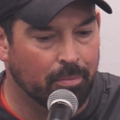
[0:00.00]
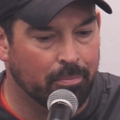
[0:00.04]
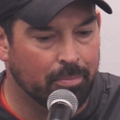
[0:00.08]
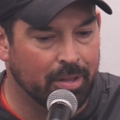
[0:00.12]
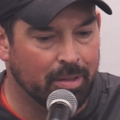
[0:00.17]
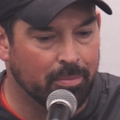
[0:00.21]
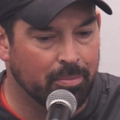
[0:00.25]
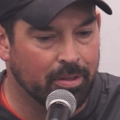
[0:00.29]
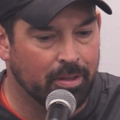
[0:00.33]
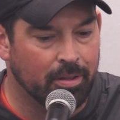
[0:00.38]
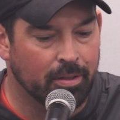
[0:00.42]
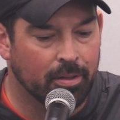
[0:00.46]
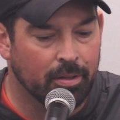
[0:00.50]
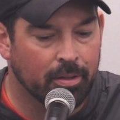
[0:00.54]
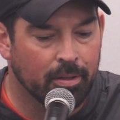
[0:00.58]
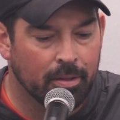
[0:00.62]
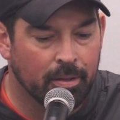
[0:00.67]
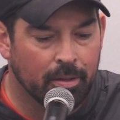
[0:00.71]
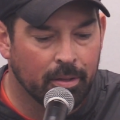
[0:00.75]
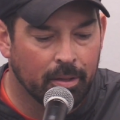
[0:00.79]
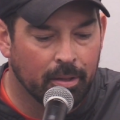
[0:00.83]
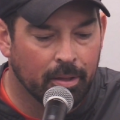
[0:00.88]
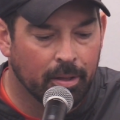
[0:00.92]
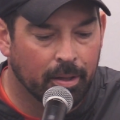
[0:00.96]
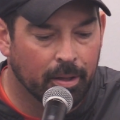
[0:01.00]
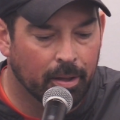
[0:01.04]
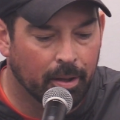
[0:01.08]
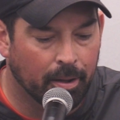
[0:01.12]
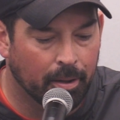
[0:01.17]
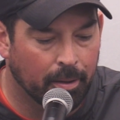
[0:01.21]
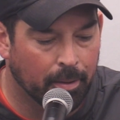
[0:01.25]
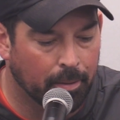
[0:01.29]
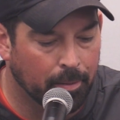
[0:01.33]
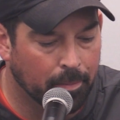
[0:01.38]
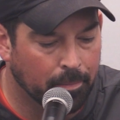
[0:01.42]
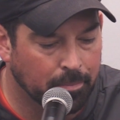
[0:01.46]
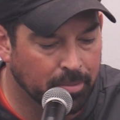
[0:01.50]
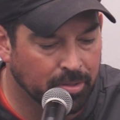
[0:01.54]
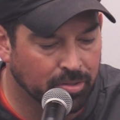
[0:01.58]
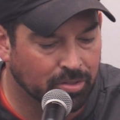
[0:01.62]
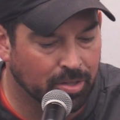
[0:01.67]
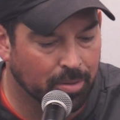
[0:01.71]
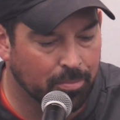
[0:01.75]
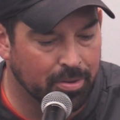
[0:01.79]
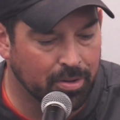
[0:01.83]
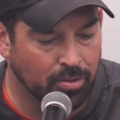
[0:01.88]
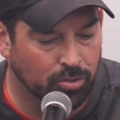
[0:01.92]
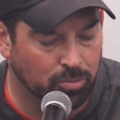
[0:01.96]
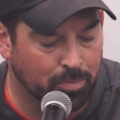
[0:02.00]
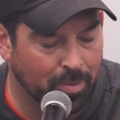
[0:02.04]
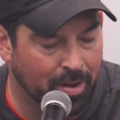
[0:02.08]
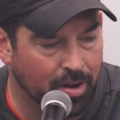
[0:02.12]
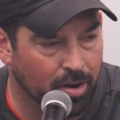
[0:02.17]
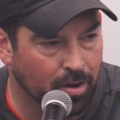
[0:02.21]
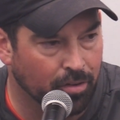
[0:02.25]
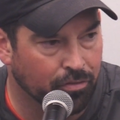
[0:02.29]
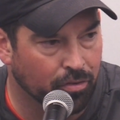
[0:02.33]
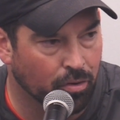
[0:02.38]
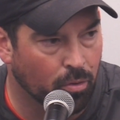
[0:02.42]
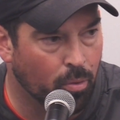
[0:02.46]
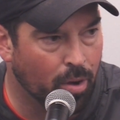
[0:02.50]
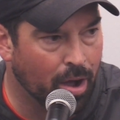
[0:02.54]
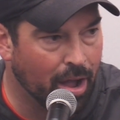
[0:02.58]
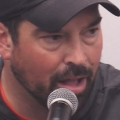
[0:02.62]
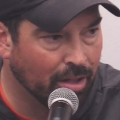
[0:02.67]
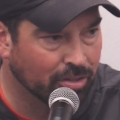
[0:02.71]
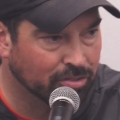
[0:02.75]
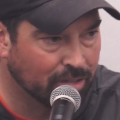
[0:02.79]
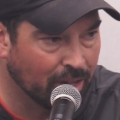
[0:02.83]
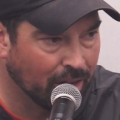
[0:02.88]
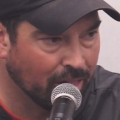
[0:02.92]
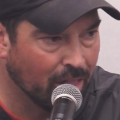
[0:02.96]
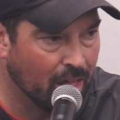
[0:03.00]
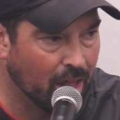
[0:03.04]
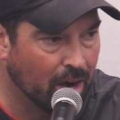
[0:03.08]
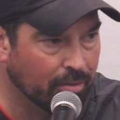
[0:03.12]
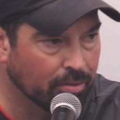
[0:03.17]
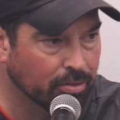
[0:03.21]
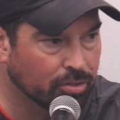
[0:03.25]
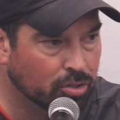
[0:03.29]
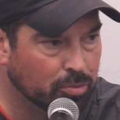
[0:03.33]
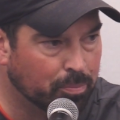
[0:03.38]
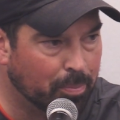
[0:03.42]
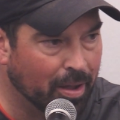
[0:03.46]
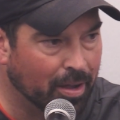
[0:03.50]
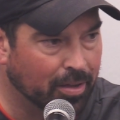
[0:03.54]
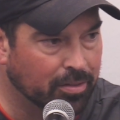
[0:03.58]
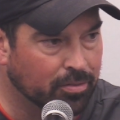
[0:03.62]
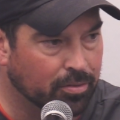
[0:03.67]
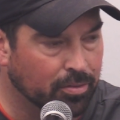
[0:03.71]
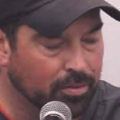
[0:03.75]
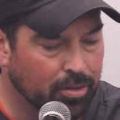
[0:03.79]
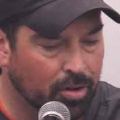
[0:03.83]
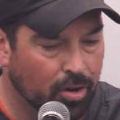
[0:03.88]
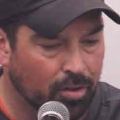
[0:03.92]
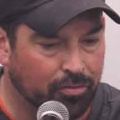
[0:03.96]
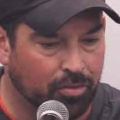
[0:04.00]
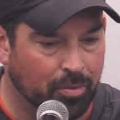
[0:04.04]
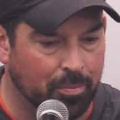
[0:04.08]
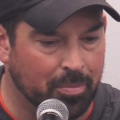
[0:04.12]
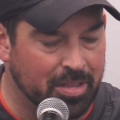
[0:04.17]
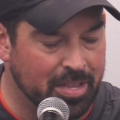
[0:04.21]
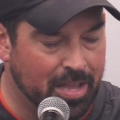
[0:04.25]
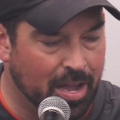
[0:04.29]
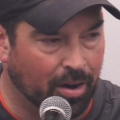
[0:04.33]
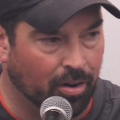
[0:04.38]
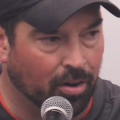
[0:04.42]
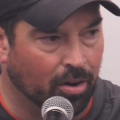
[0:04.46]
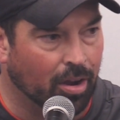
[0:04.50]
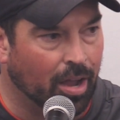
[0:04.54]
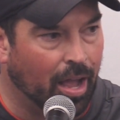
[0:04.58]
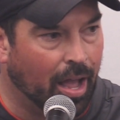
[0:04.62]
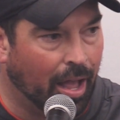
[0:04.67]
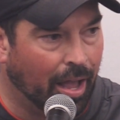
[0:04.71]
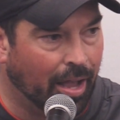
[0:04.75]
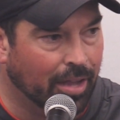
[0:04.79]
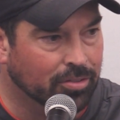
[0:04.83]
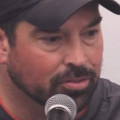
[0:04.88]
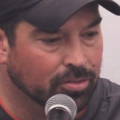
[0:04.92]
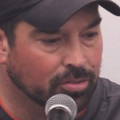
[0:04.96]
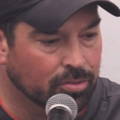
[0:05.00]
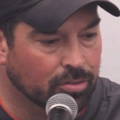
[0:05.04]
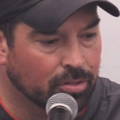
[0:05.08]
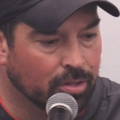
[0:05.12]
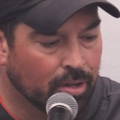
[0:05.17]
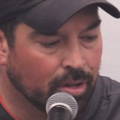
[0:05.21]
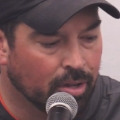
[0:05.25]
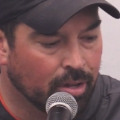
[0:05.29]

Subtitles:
BB is somebody who's been here for a while, has got a lot of respect from the younger guys, and